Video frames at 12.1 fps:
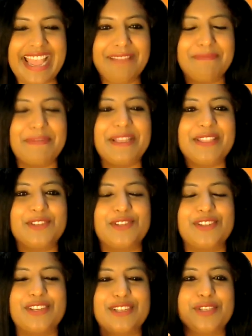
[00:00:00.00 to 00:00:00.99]
helping the
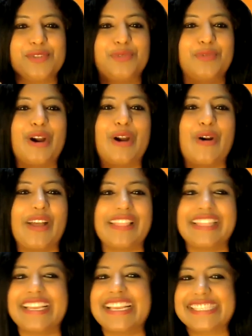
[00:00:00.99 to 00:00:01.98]
children to work
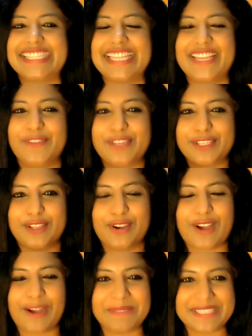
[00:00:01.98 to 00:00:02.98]
on these, leave it in
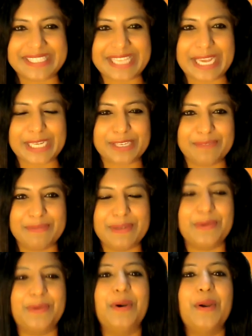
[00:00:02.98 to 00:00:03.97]
the comment section
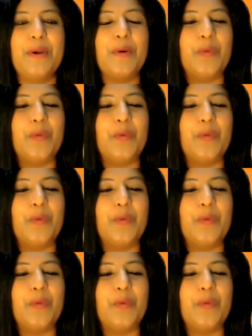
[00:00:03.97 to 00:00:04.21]
below.